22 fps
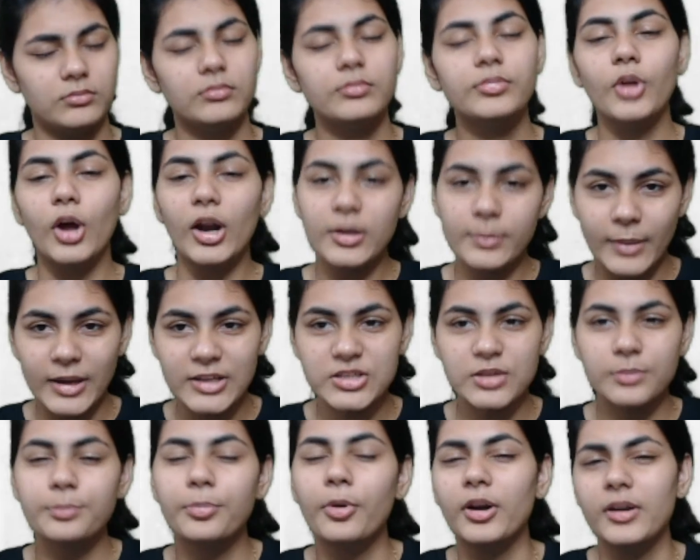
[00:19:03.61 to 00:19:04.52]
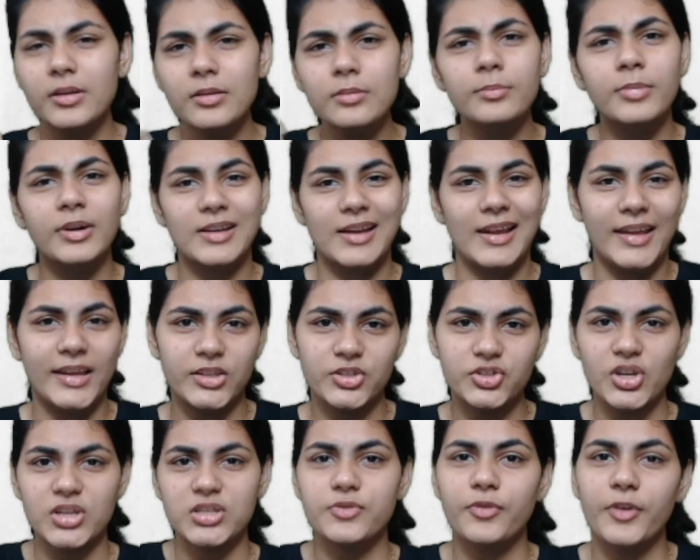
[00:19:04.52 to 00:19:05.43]
Not much important, but like
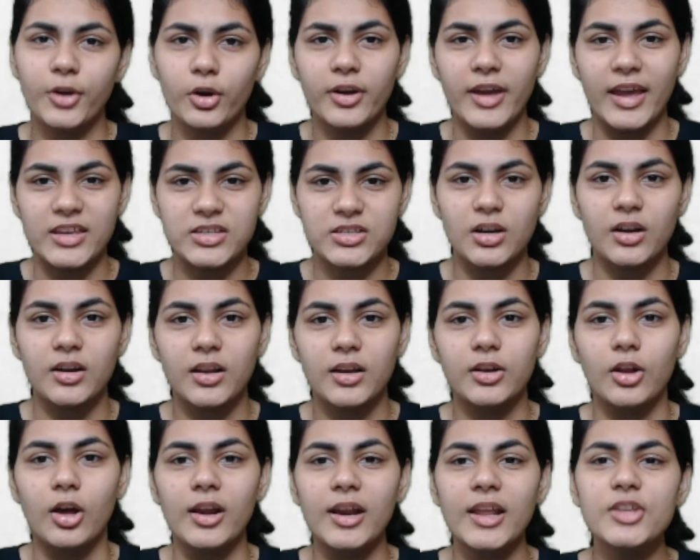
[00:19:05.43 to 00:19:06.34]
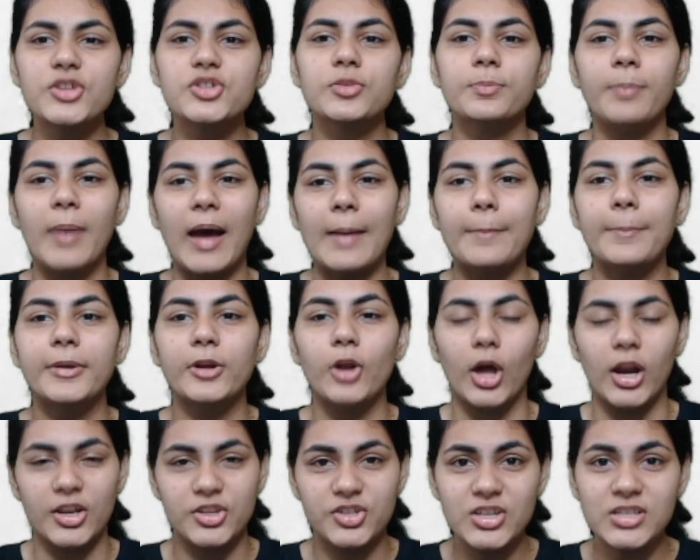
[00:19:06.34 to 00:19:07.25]
just for your external knowledge,
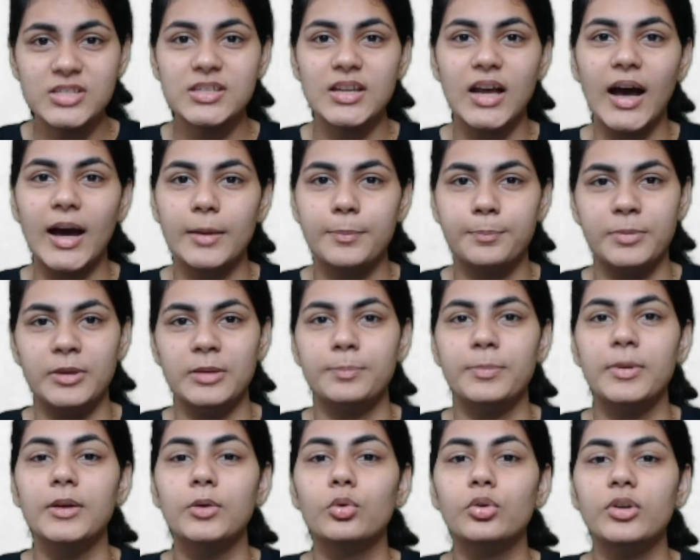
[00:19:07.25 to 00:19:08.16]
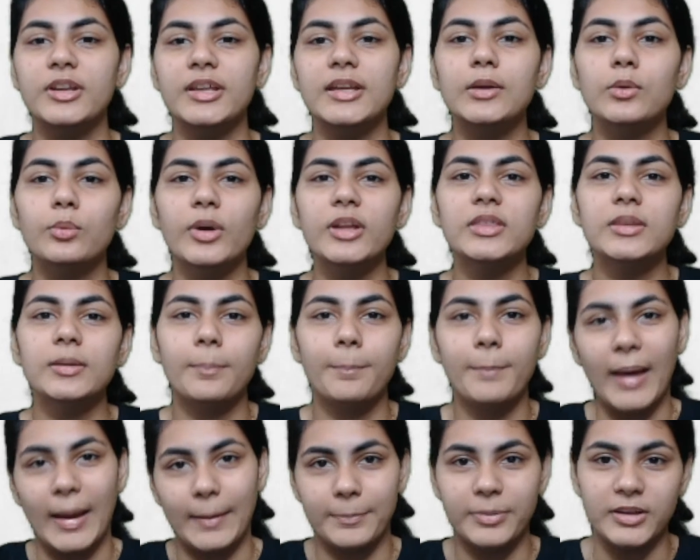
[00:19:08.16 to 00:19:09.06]
papyrologists are people who deal with
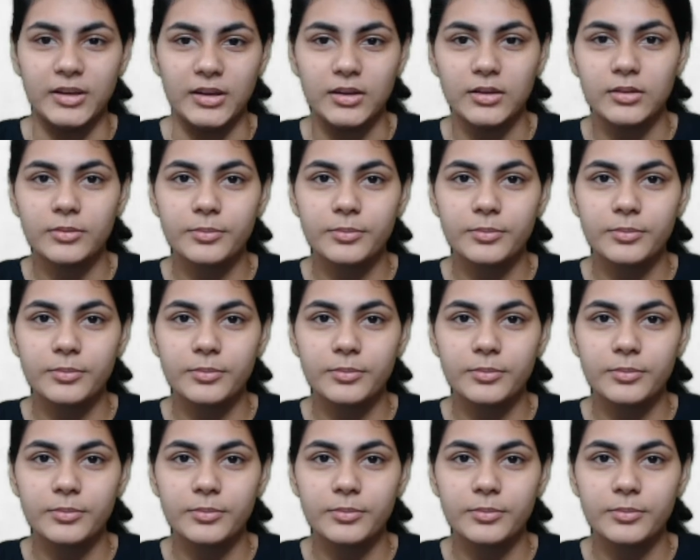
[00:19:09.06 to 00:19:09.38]
papyri.